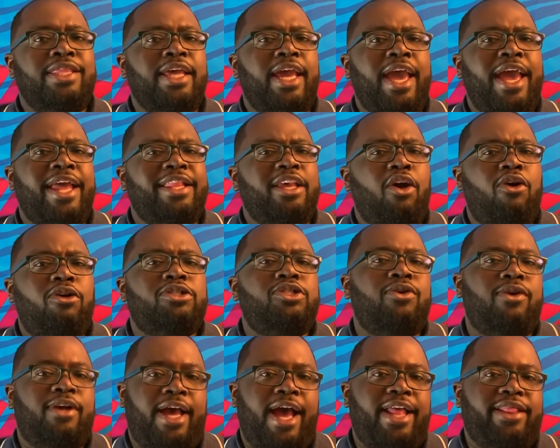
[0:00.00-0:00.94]
And they
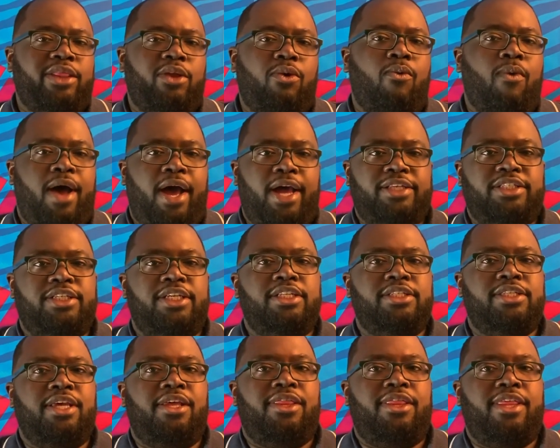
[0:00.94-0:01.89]
also got the watch
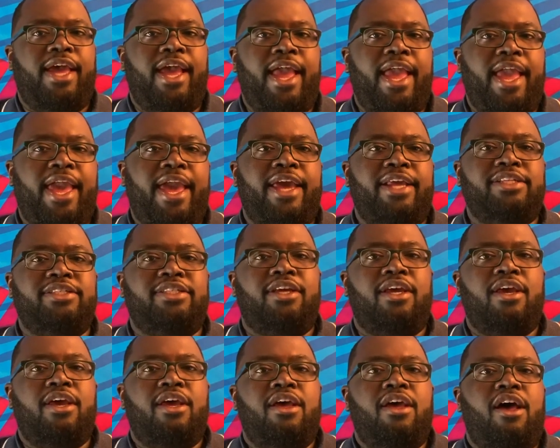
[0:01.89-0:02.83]
into the hands
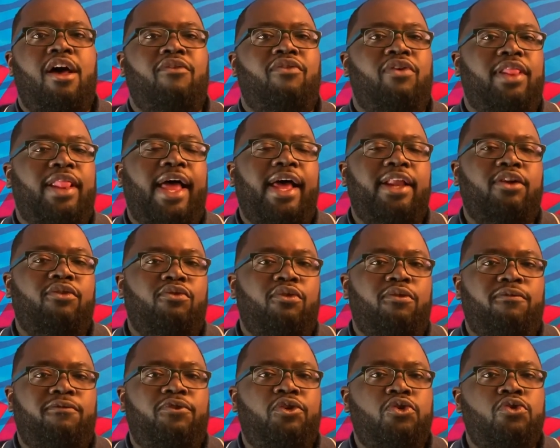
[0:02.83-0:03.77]
of a lot of
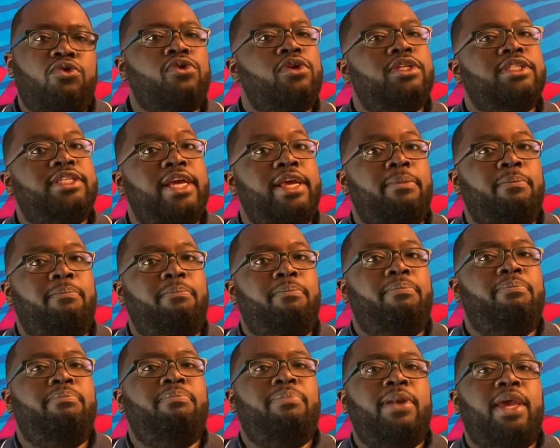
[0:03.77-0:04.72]
reviewers and
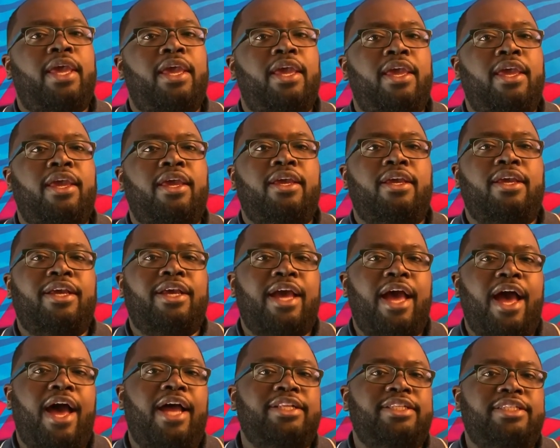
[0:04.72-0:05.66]
big
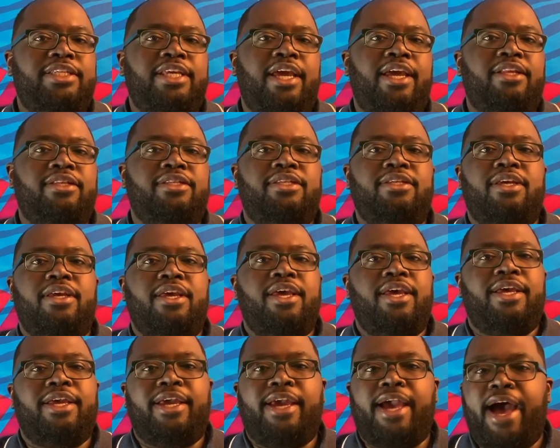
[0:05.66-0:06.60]
content
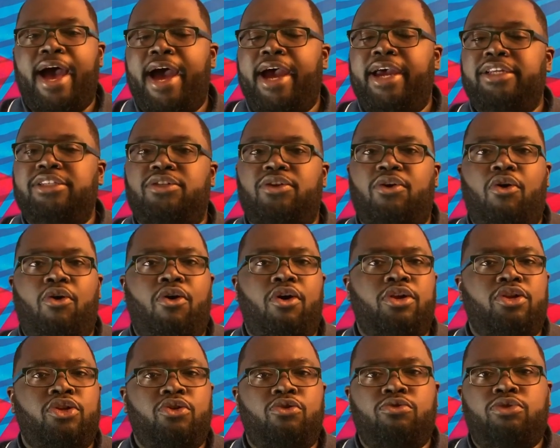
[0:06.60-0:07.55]
guys
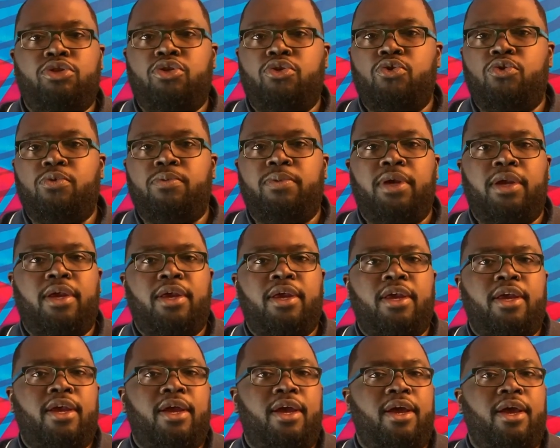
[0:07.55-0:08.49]
on YouTube.
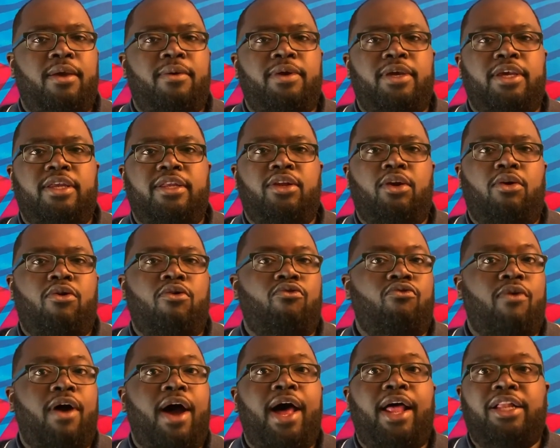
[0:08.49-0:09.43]
I mean,
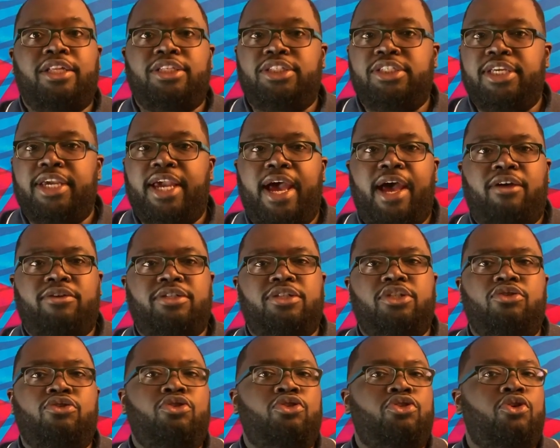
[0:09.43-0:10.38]
Horology
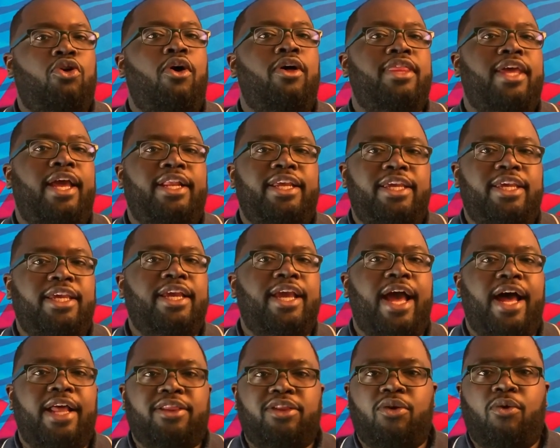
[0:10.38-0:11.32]
House, you saw that he
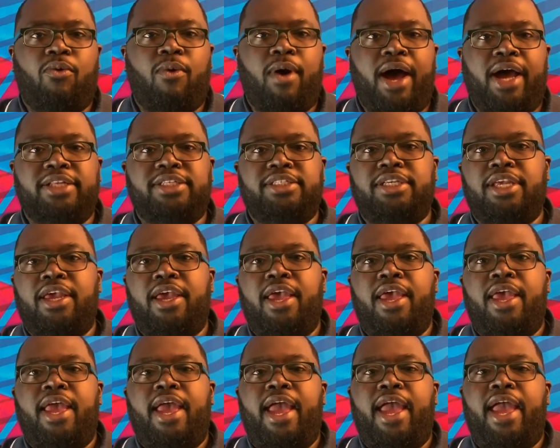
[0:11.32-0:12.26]
got the watch
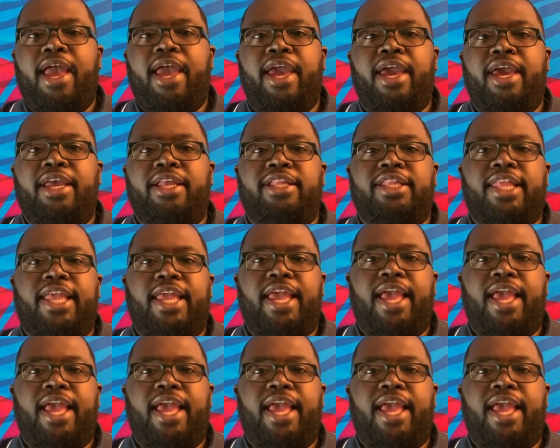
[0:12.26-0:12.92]
and